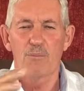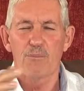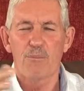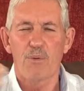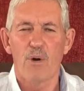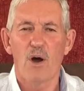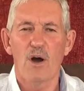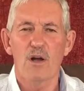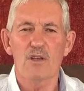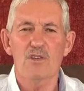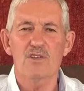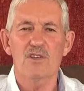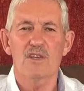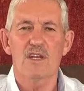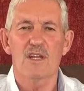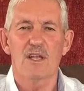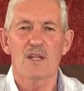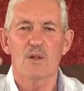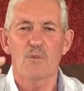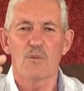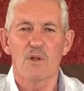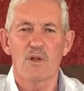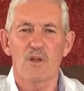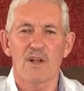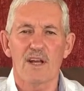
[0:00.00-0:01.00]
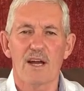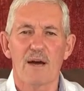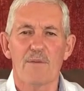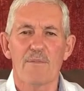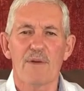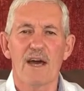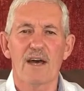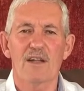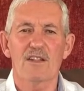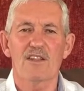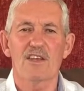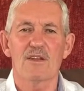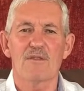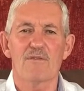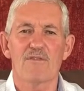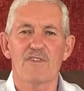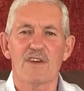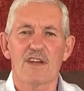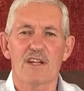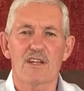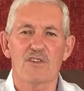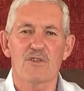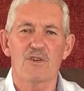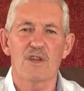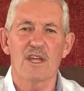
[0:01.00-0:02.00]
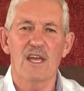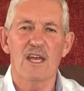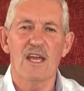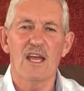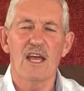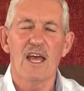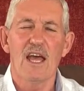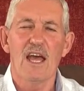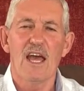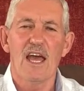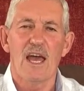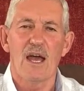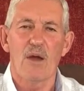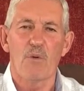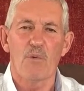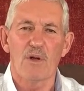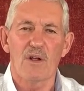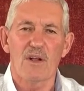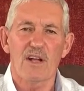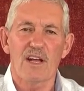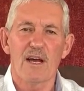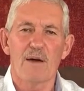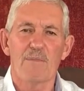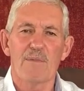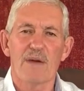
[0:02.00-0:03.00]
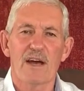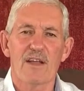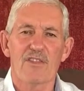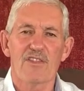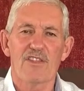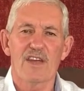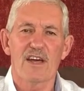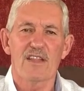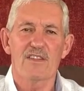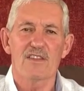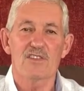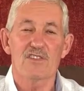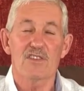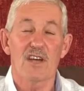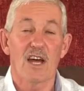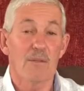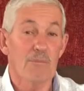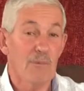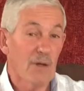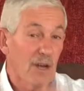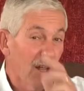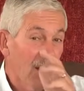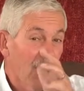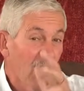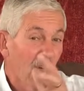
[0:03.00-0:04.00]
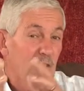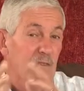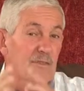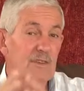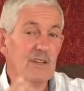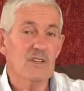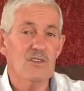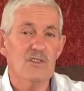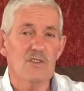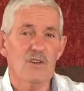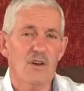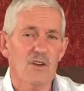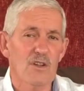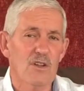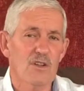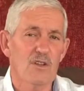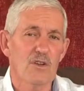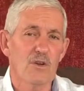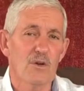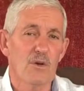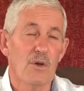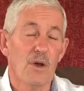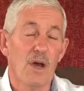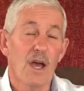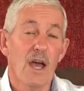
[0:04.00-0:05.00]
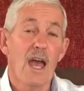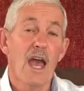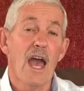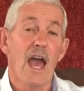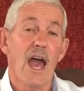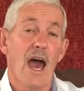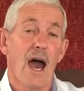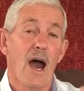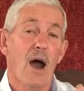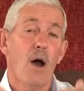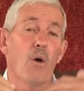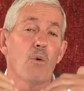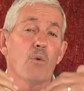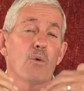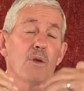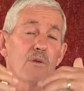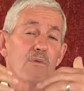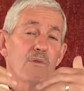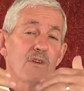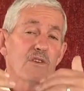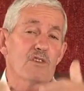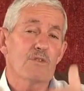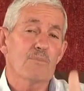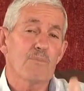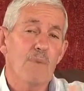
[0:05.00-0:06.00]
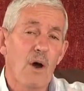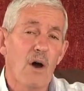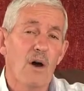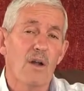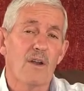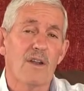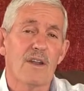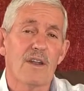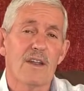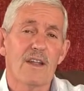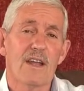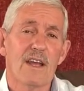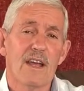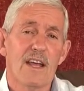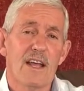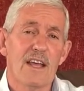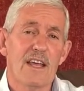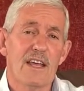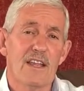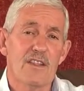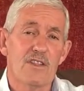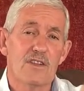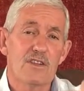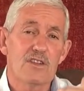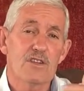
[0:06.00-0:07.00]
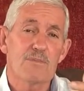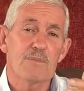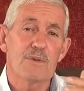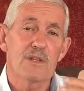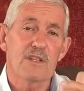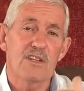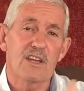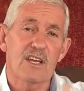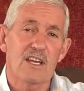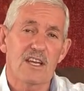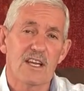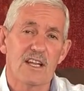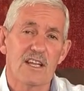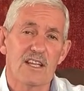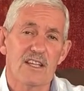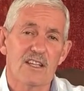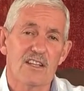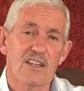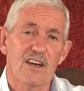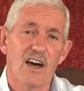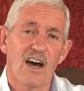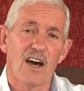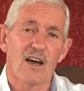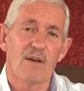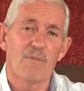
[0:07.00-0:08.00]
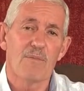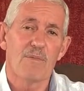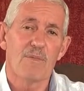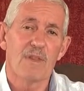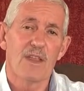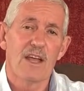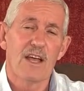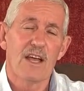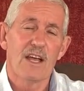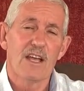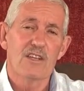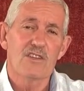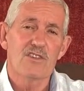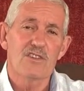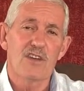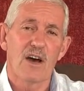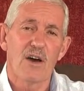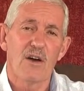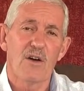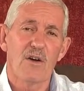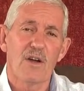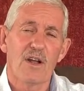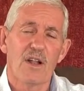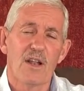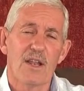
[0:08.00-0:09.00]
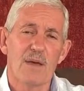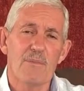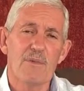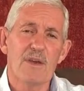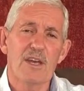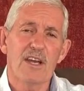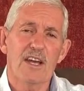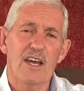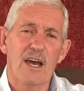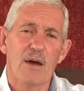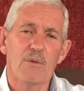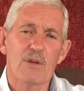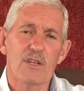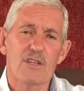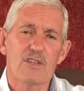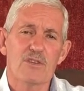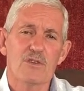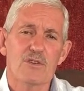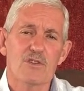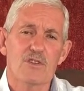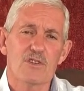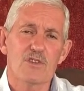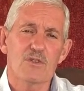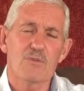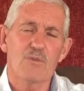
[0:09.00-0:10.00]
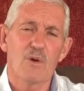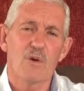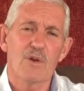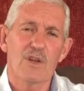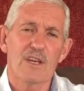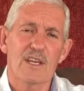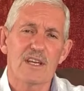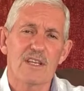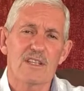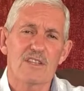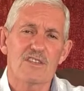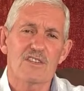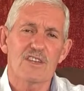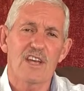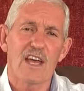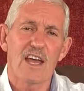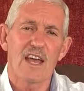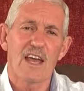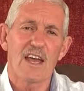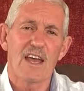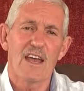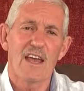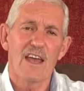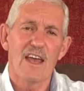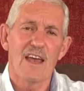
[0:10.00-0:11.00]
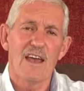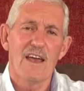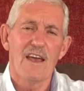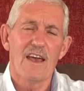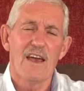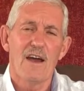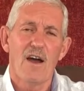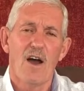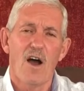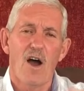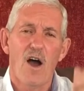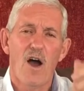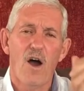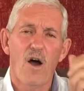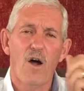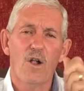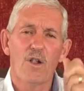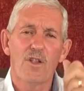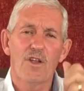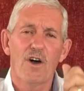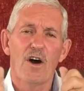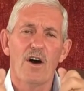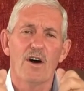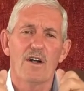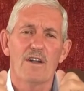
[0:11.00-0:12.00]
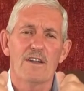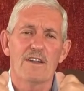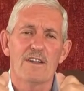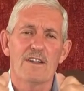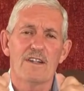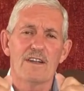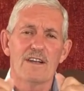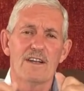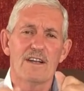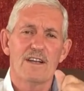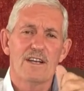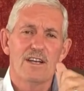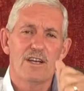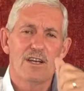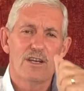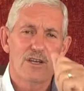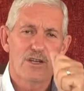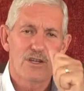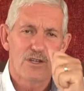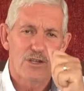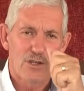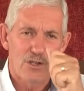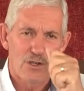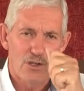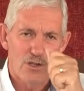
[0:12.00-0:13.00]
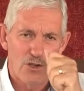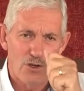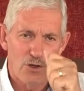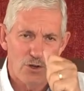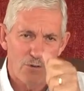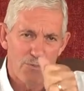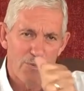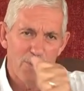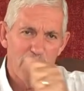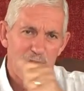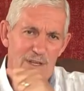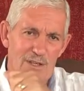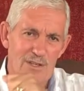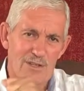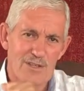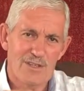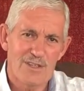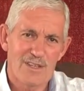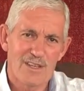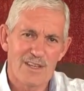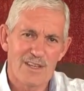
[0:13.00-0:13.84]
pass and then we'll come out in victory and we'll come out the other side. But a lot of it has got to do how we respond in this particular time. So let me encourage you this morning and say, hold on to peace